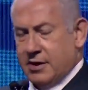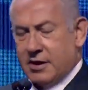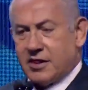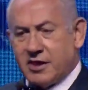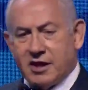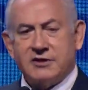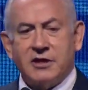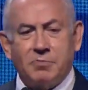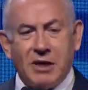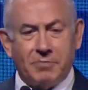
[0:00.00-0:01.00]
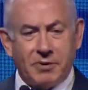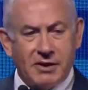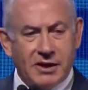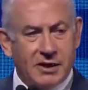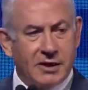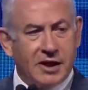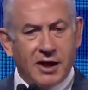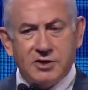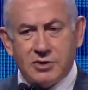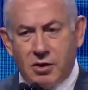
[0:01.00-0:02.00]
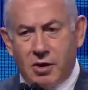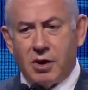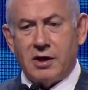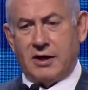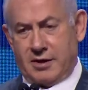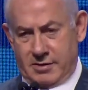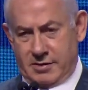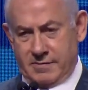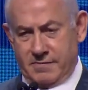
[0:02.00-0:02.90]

the things that people need. It's all here.